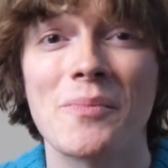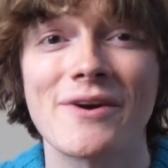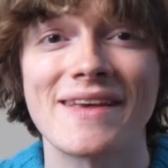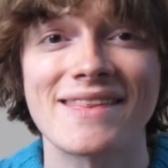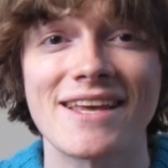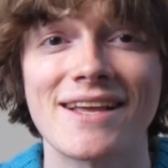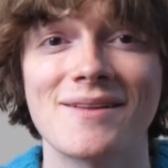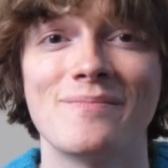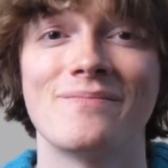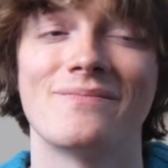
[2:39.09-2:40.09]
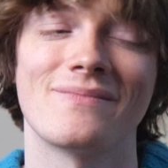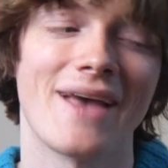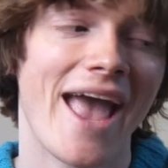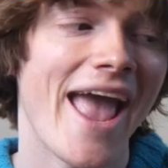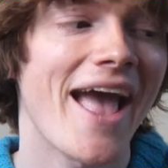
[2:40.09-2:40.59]
breathing,
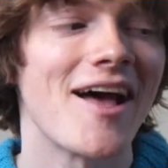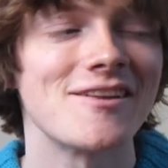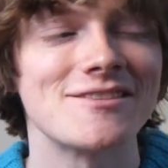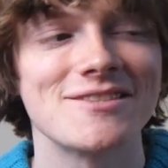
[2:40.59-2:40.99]
and